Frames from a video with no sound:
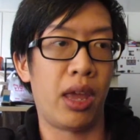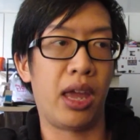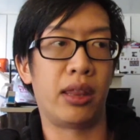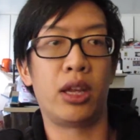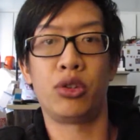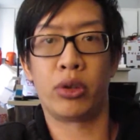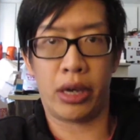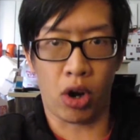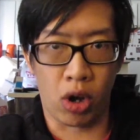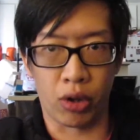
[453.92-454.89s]
and then you
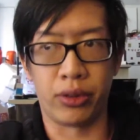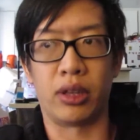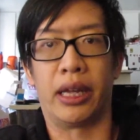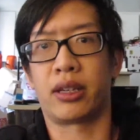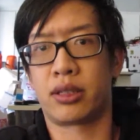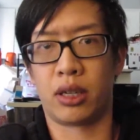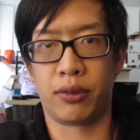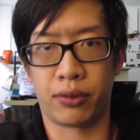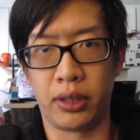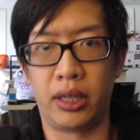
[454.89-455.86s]
get all the like
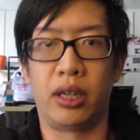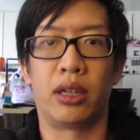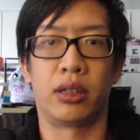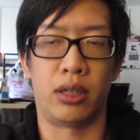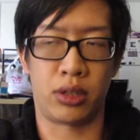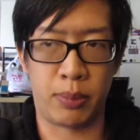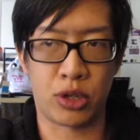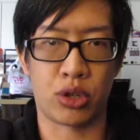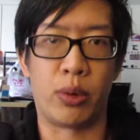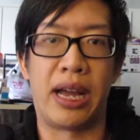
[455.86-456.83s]
self-cleaning, the
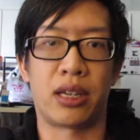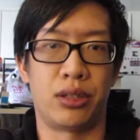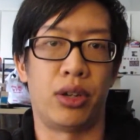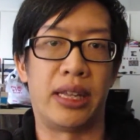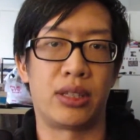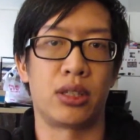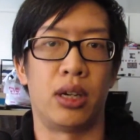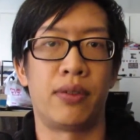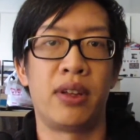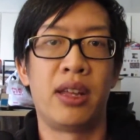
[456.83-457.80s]
special wax, and all that
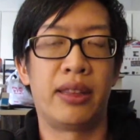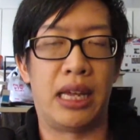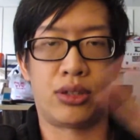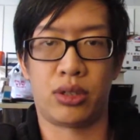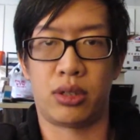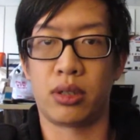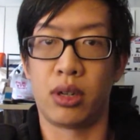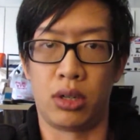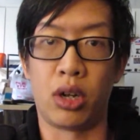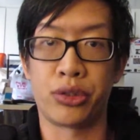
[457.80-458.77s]
stuff. That's
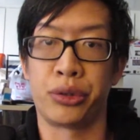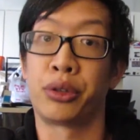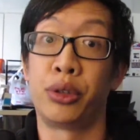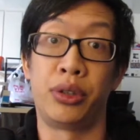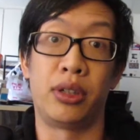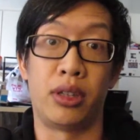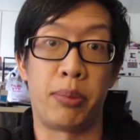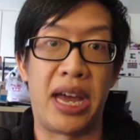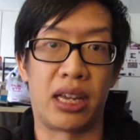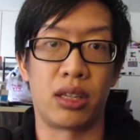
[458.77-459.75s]
also included in the
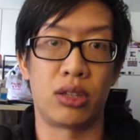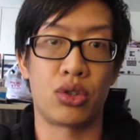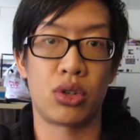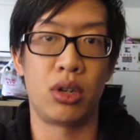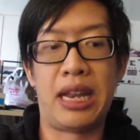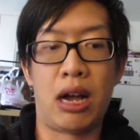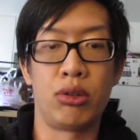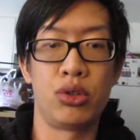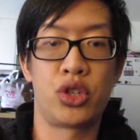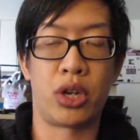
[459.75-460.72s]
package.
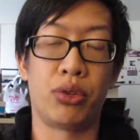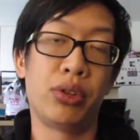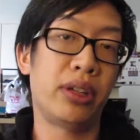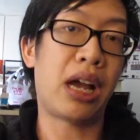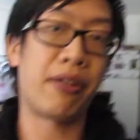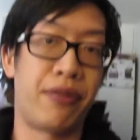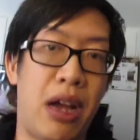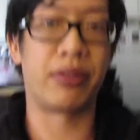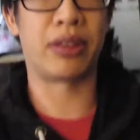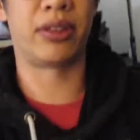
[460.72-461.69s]
Now, generally, I've
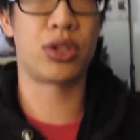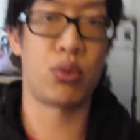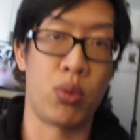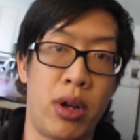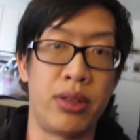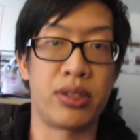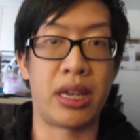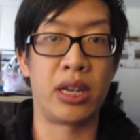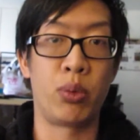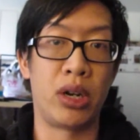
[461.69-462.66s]
found that this runs
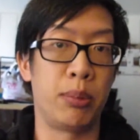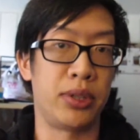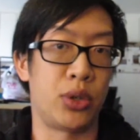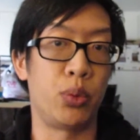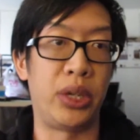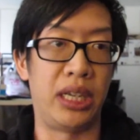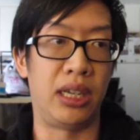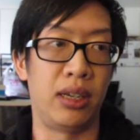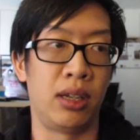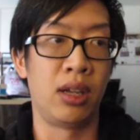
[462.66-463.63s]
anywhere
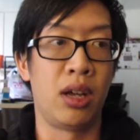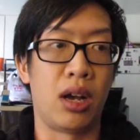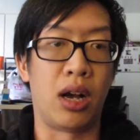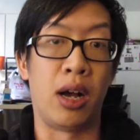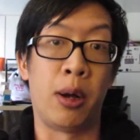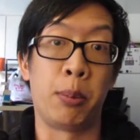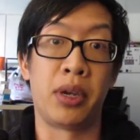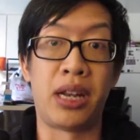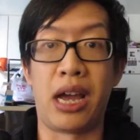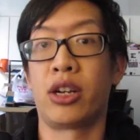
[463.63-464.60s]
between
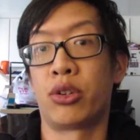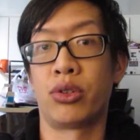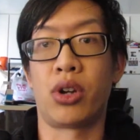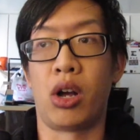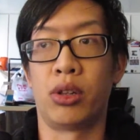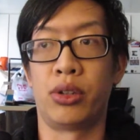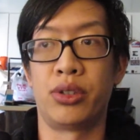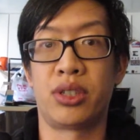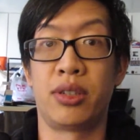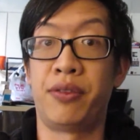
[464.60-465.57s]
$900
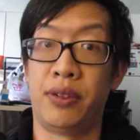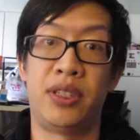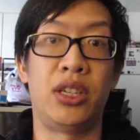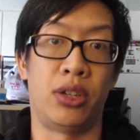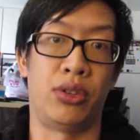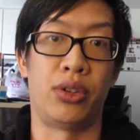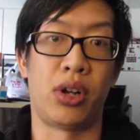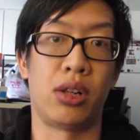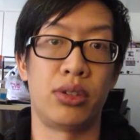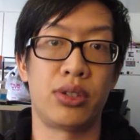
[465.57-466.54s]
to
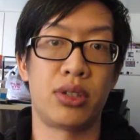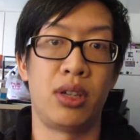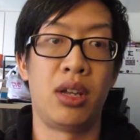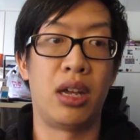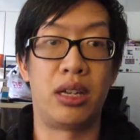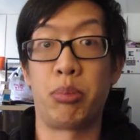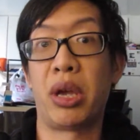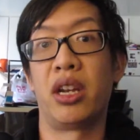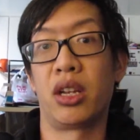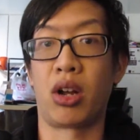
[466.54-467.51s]
$1,500,
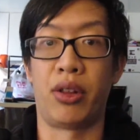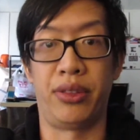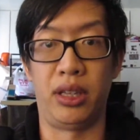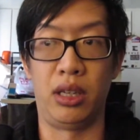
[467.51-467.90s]
depending on